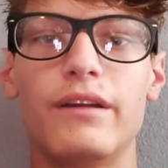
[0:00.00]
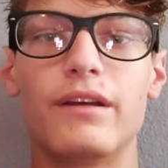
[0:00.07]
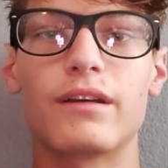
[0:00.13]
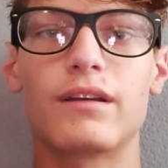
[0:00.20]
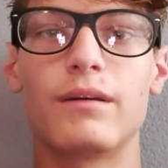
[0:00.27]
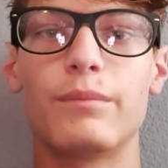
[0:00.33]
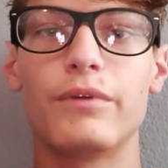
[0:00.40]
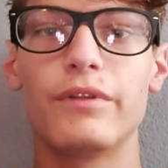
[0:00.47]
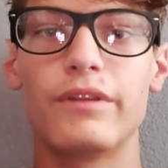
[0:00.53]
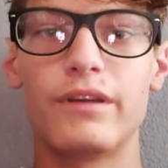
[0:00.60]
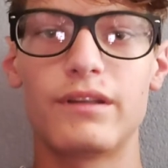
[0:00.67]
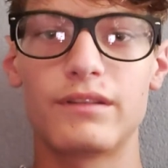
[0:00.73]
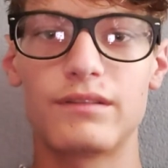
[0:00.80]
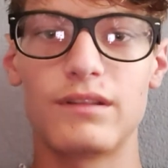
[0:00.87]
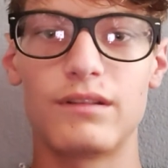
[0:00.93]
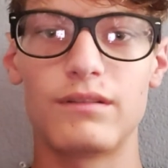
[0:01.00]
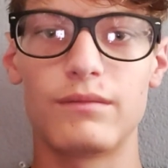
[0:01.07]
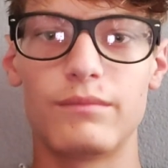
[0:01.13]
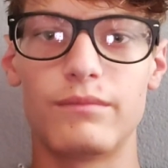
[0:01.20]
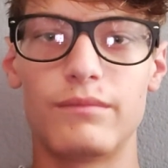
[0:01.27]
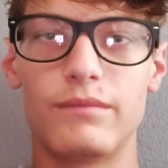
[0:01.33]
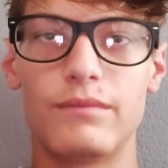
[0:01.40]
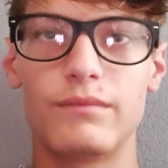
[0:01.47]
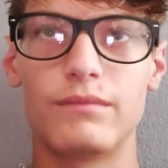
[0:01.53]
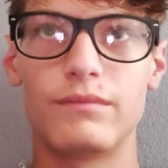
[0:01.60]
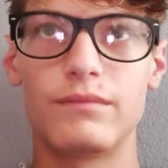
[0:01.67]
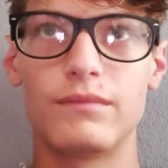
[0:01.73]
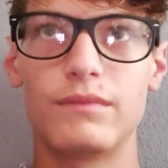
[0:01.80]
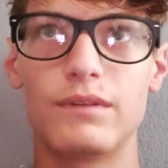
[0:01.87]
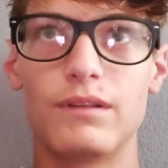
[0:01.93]
A couple things that I'm
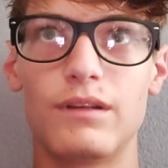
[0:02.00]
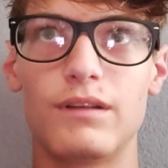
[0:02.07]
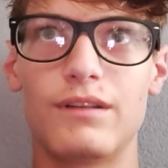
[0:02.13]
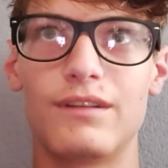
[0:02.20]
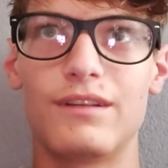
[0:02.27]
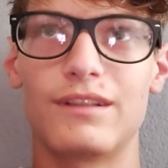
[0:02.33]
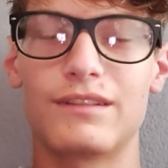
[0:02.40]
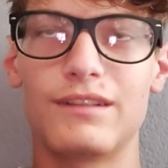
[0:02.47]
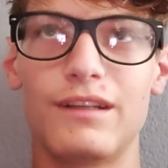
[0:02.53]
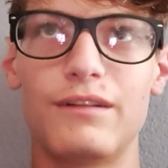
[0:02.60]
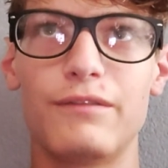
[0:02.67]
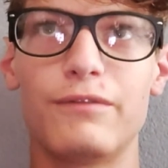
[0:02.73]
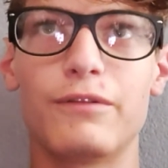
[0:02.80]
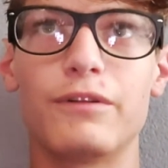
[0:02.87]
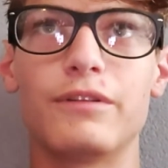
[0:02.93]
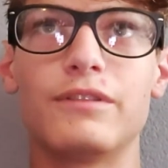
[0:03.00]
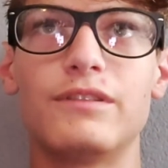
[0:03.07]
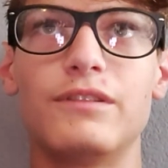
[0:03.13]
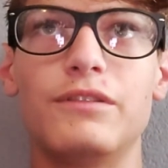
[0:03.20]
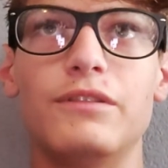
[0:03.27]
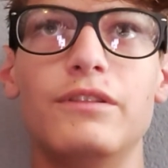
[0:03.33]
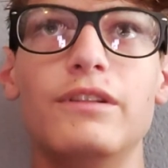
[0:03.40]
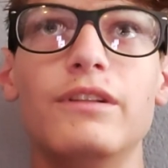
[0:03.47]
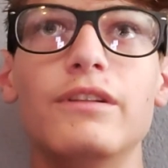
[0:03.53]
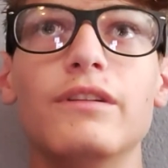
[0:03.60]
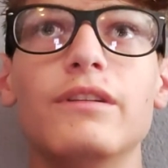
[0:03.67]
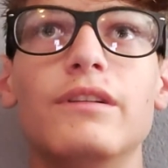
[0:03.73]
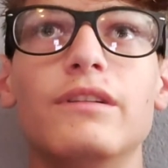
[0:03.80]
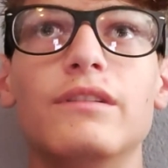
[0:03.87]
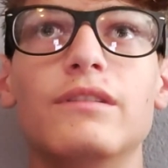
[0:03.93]
uh, excited for his senior year
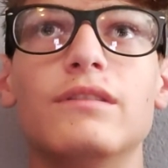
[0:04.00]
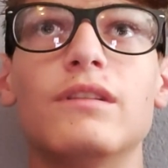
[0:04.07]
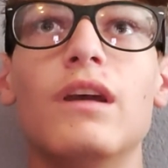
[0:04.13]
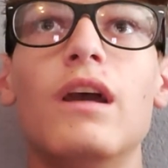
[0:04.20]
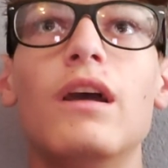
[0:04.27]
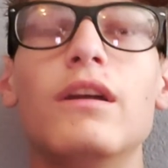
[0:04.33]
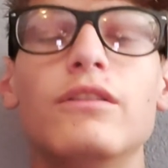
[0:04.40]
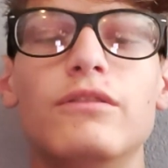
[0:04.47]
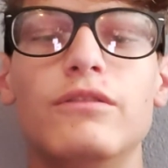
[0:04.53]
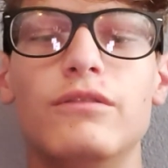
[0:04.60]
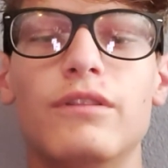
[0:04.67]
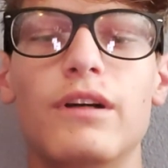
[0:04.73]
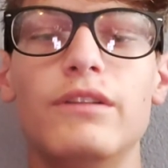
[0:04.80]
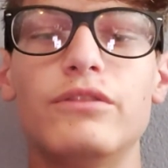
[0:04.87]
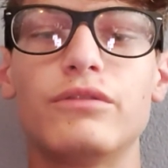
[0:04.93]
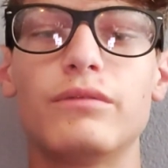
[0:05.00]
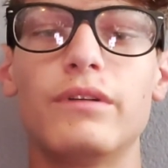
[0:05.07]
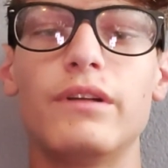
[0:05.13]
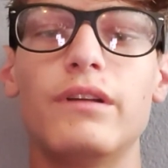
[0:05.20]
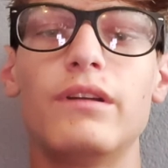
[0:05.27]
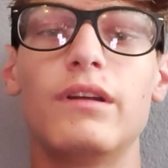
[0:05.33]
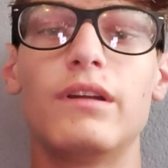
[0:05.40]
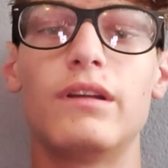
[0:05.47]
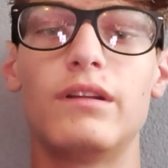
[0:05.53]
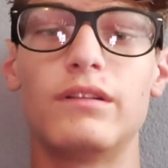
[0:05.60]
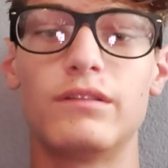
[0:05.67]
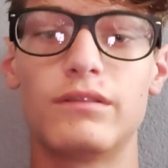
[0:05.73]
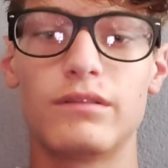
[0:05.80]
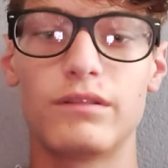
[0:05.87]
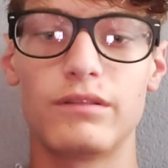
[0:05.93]
is to graduate and
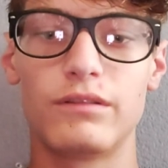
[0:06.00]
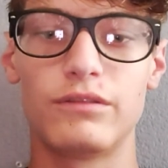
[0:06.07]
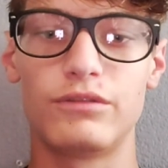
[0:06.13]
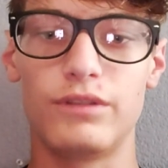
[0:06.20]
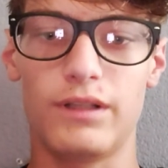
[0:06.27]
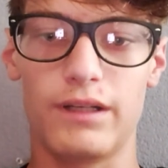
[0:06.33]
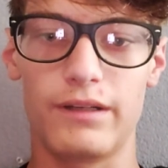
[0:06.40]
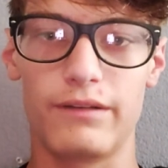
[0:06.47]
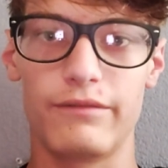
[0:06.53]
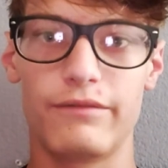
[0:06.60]
to drive.